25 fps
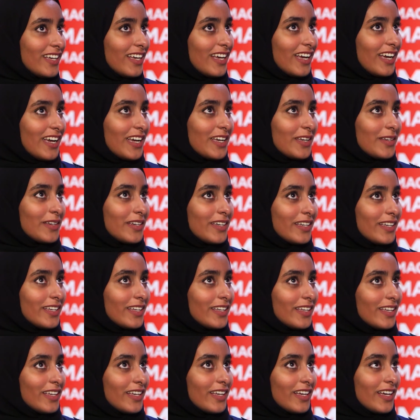
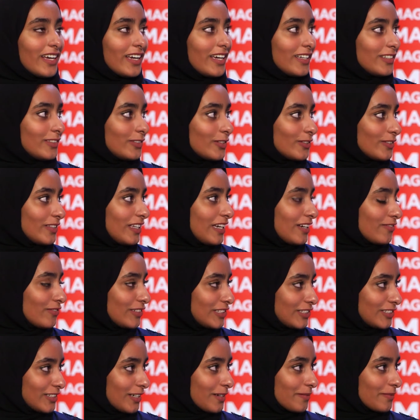I don't
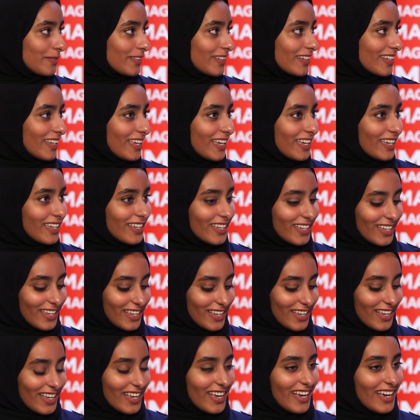have a job. Okay,
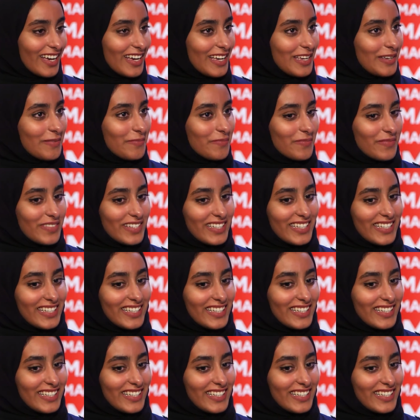I'm